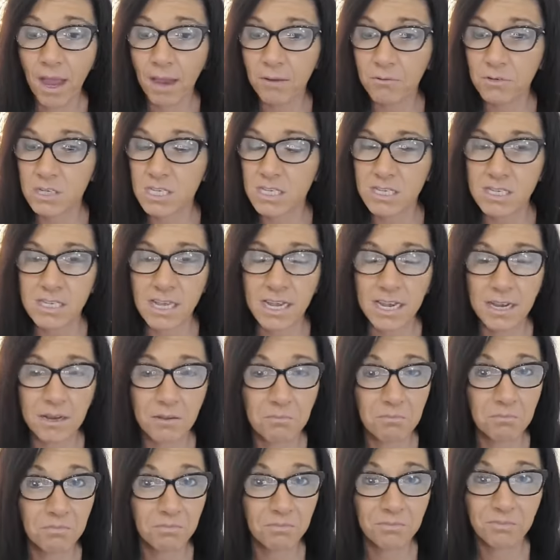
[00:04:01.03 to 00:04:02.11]
i was
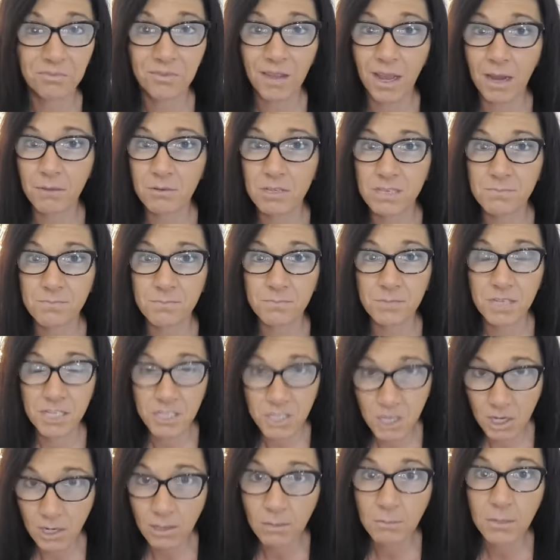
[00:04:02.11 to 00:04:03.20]
um, i was
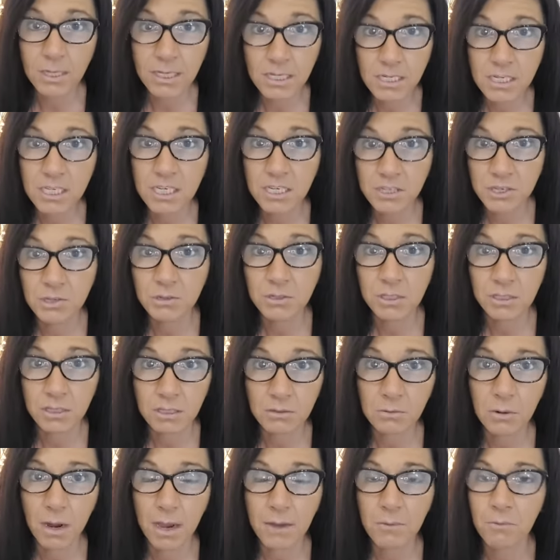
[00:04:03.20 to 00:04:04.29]
determined to do it
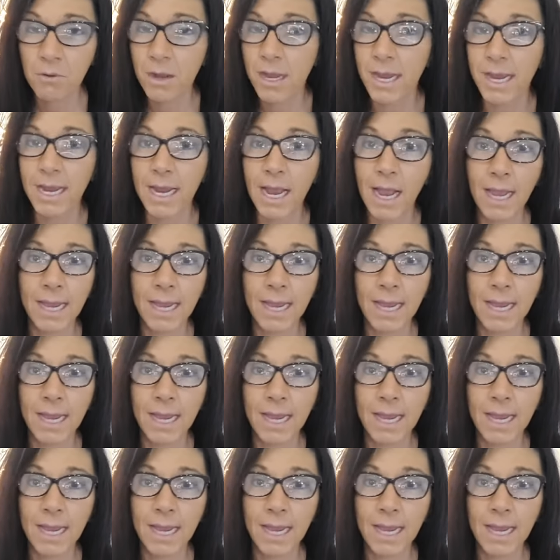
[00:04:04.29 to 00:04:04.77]
the right way